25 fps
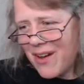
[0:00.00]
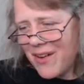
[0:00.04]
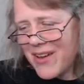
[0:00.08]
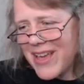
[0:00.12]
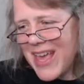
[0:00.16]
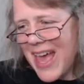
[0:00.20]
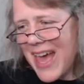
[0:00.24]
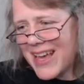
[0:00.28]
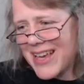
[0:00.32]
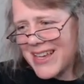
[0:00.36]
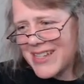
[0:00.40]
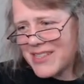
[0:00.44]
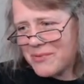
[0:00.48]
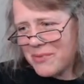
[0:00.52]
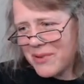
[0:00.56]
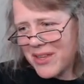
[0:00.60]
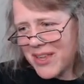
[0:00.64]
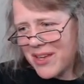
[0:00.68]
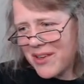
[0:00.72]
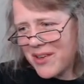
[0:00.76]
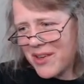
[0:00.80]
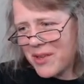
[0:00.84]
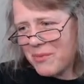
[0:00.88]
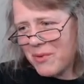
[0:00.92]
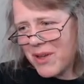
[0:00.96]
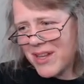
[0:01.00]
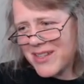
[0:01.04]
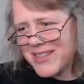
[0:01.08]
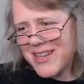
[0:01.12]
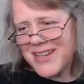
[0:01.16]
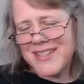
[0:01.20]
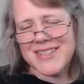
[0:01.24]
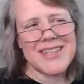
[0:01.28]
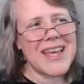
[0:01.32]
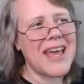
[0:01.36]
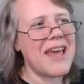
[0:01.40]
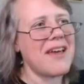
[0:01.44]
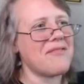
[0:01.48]
oh yeah, he's really good. Well
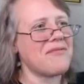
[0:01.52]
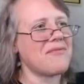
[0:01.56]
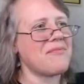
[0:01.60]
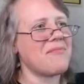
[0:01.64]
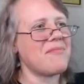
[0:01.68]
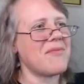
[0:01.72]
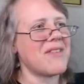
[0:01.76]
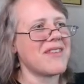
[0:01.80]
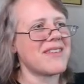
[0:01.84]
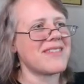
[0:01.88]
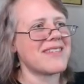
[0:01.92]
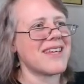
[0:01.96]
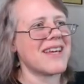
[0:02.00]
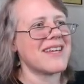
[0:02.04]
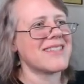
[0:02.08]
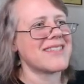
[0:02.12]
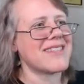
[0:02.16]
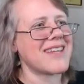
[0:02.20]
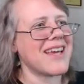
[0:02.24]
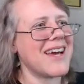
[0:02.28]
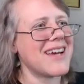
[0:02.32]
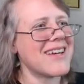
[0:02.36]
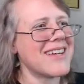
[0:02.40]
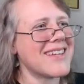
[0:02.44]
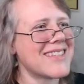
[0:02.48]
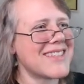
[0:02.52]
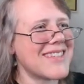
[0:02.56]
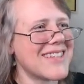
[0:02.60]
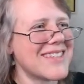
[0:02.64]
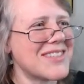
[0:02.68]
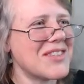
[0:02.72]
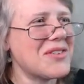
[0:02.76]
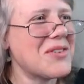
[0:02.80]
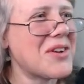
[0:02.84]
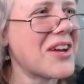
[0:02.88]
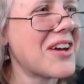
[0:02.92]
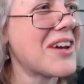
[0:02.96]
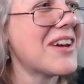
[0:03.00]
done, Dave, says uh
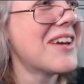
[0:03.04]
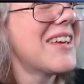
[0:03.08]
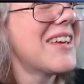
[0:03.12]
says Luca.